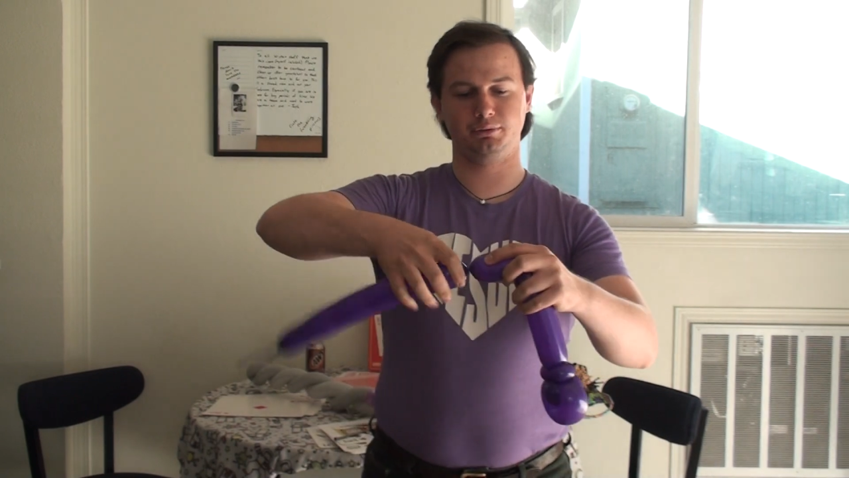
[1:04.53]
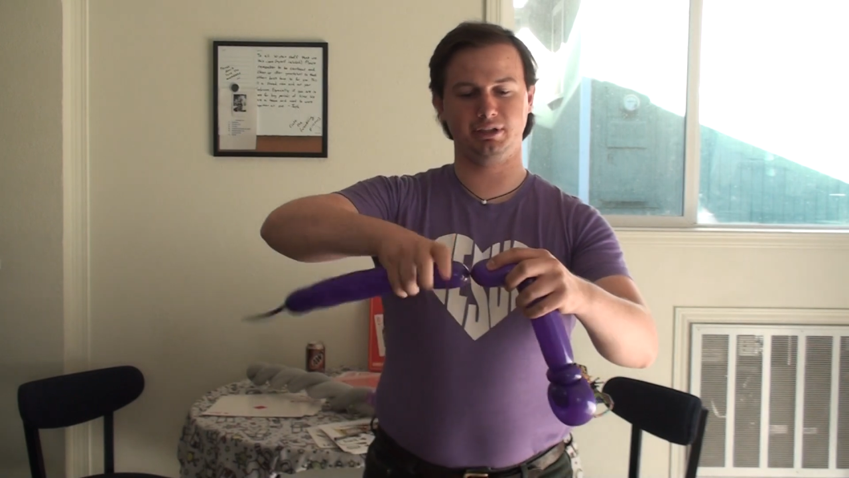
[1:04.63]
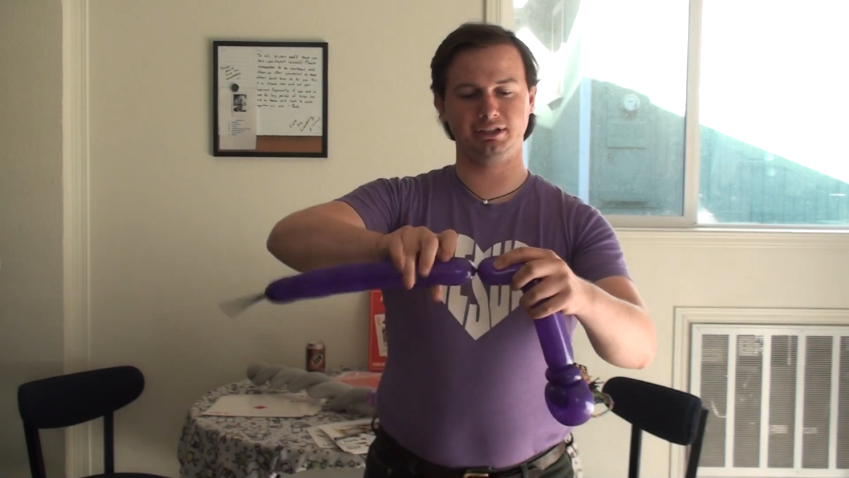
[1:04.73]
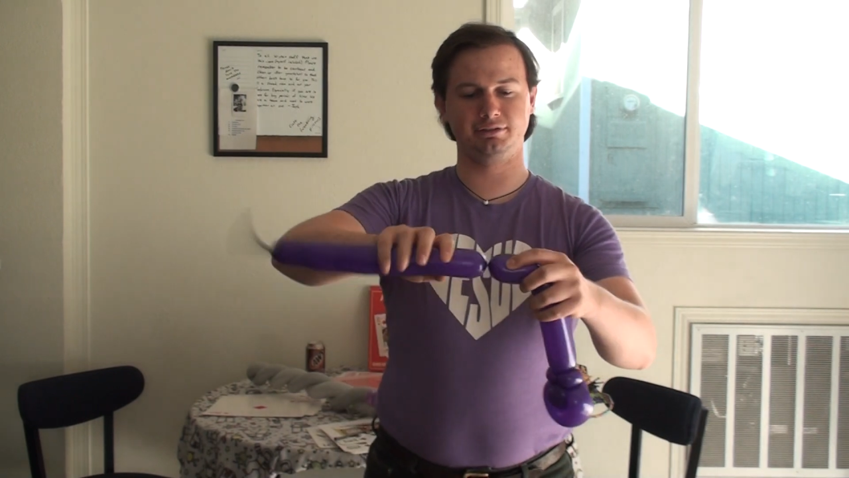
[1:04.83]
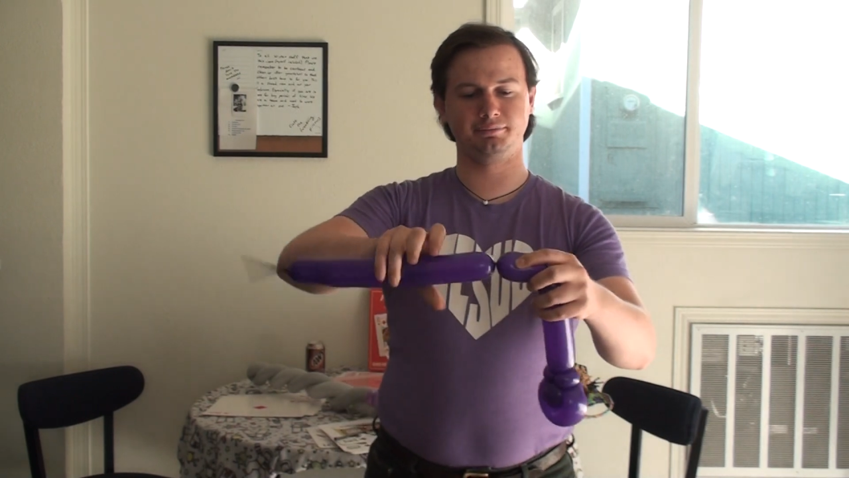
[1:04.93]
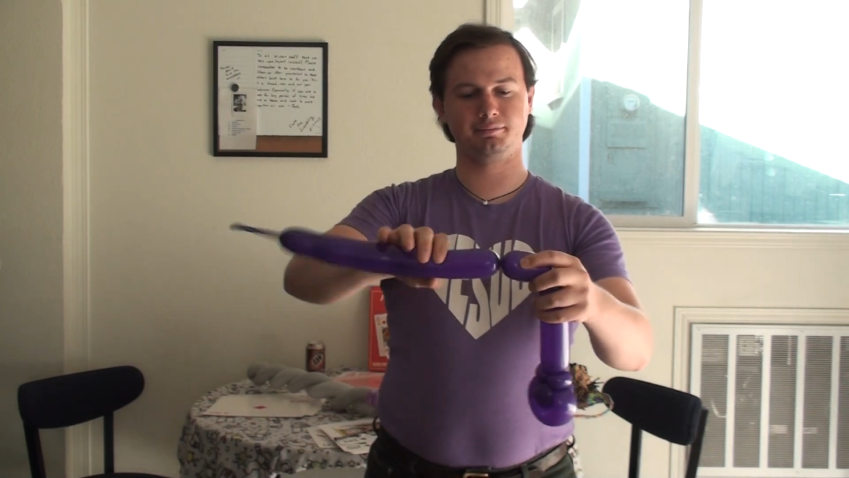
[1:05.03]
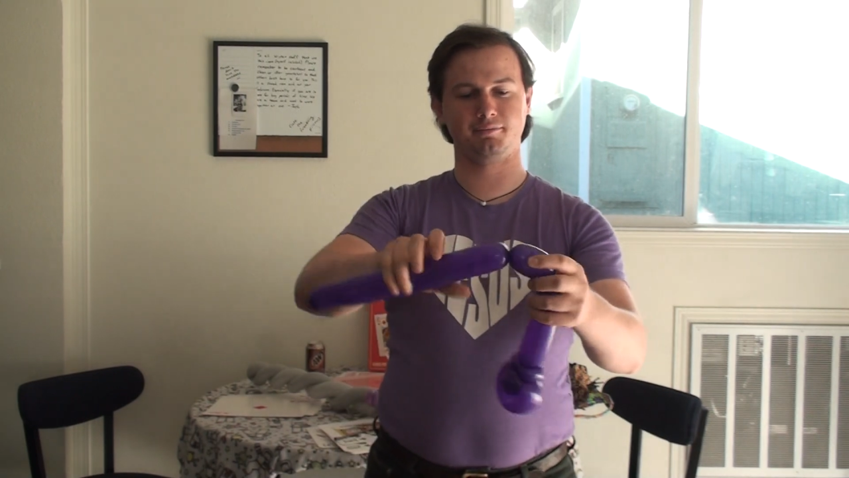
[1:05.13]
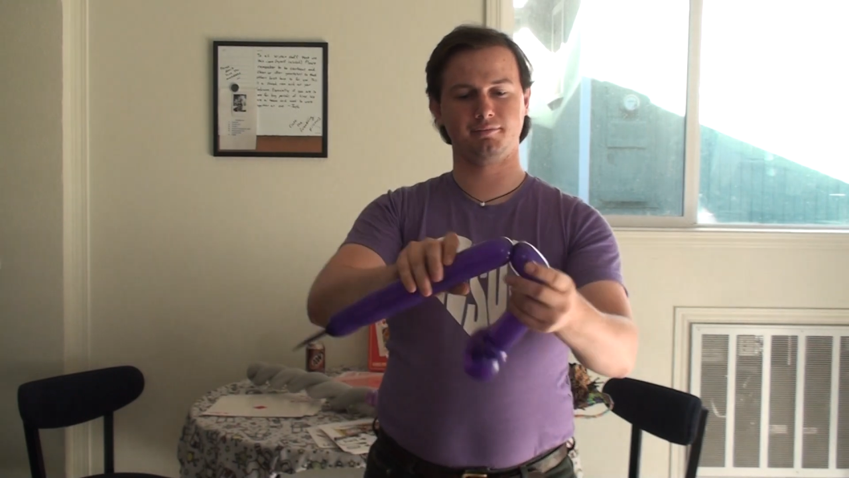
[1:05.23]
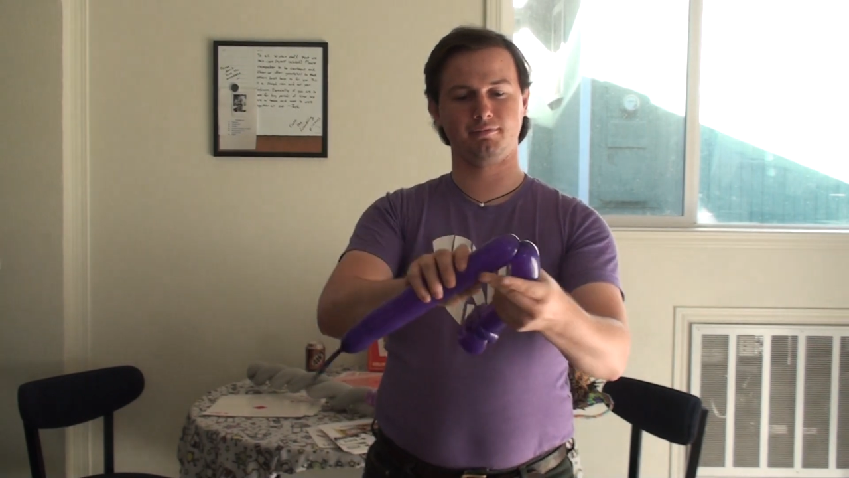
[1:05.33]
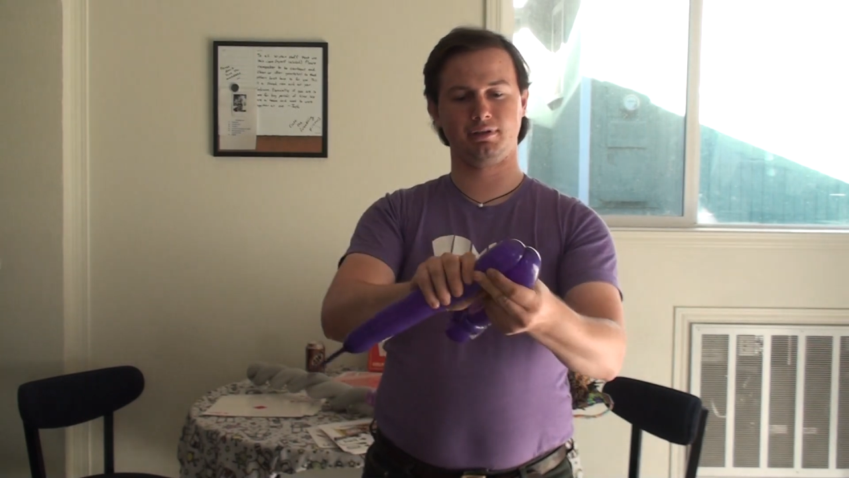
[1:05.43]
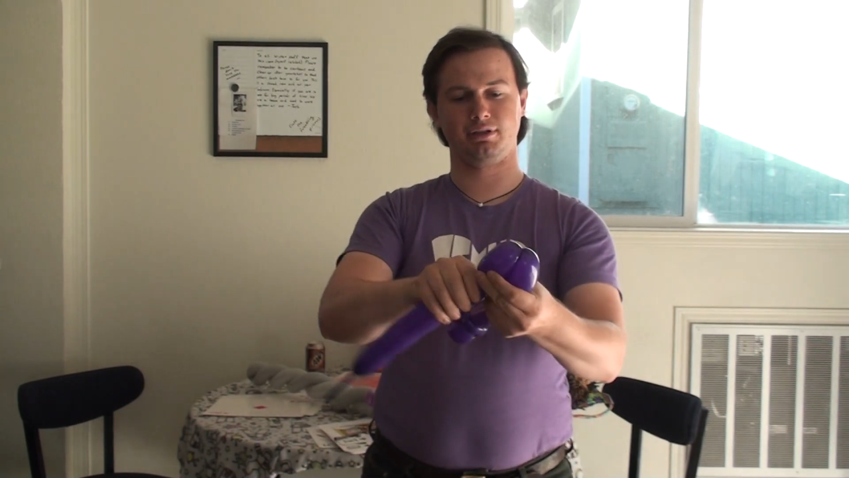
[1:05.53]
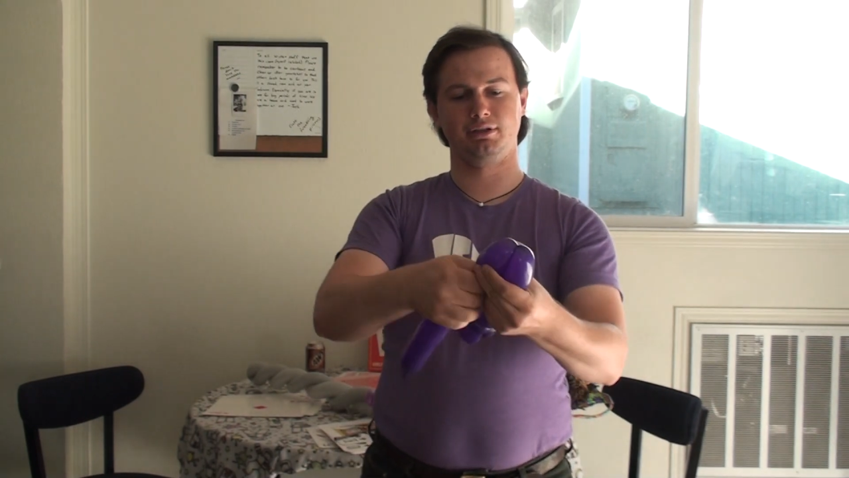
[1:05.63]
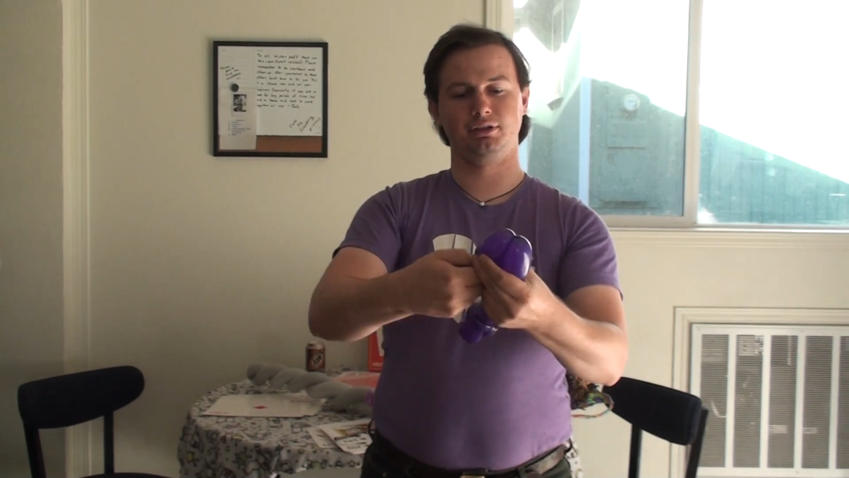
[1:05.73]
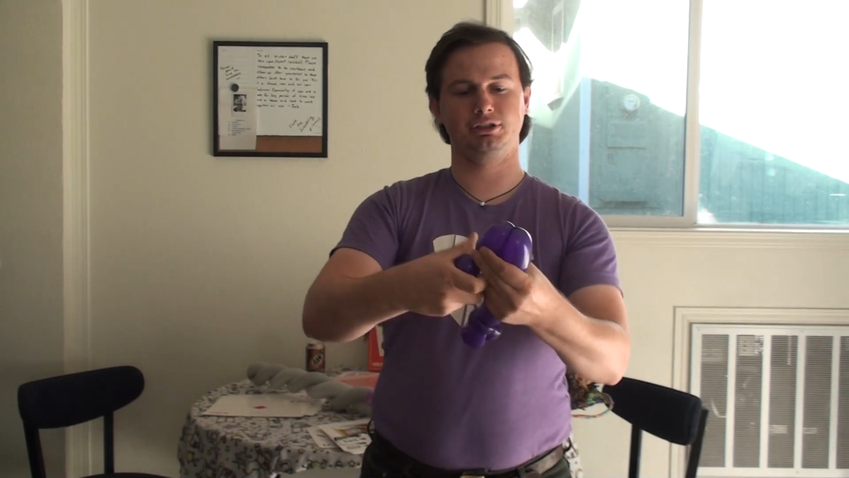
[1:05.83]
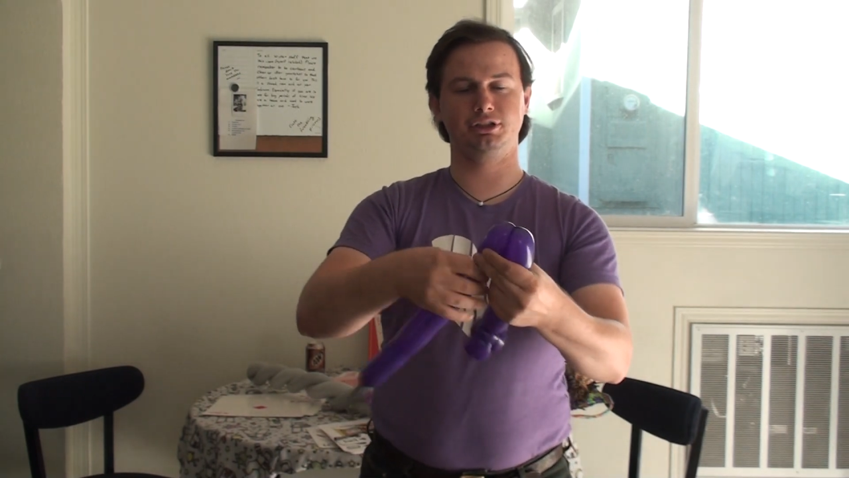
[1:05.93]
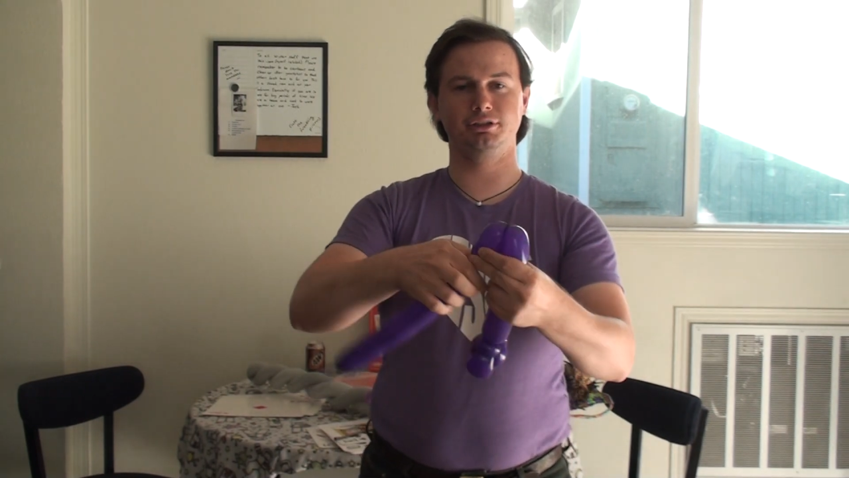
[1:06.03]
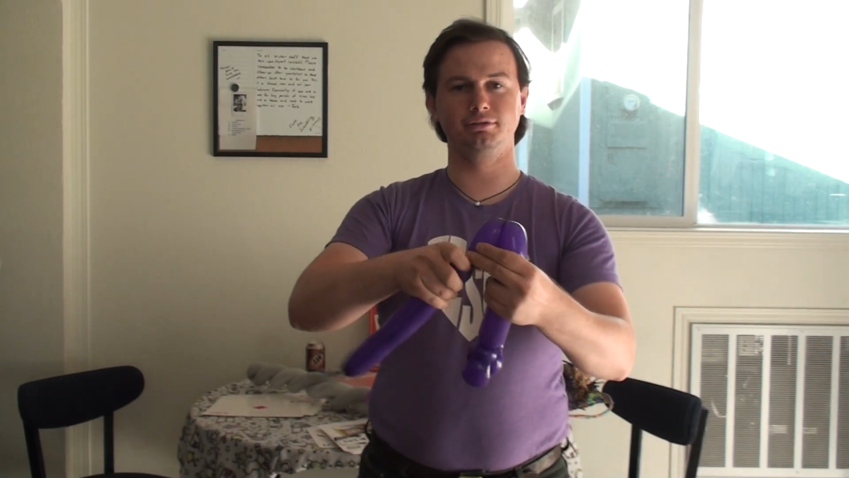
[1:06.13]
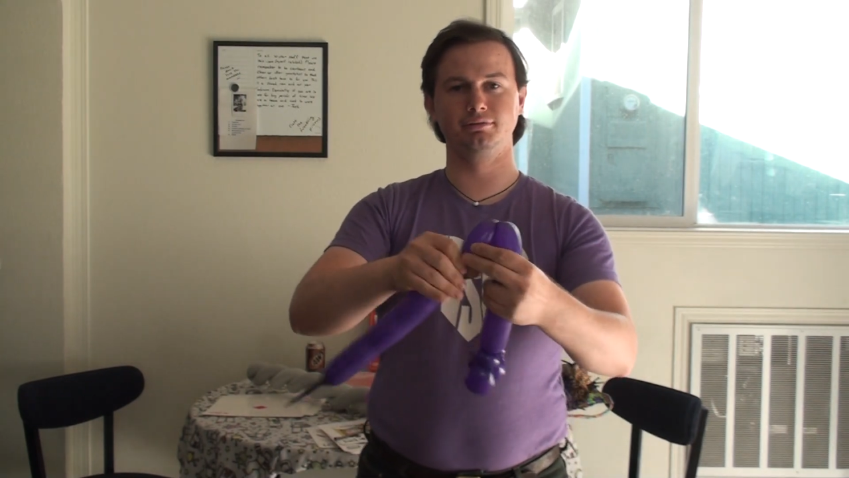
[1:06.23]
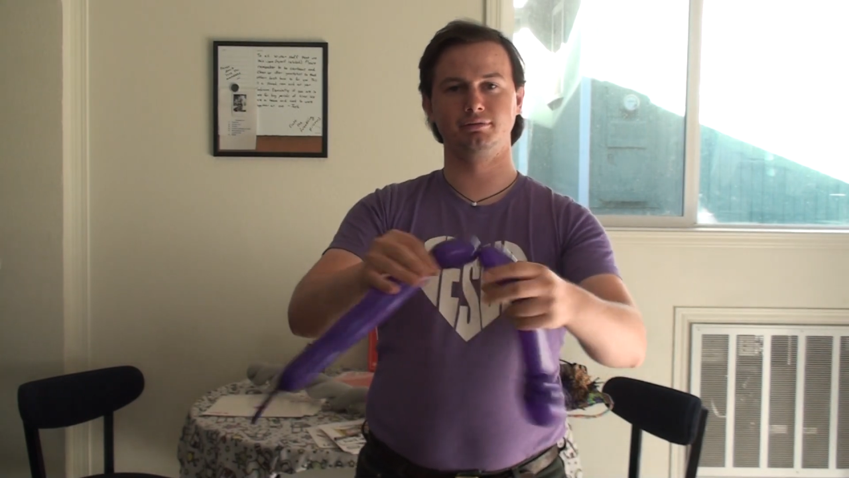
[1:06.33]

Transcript: One, two.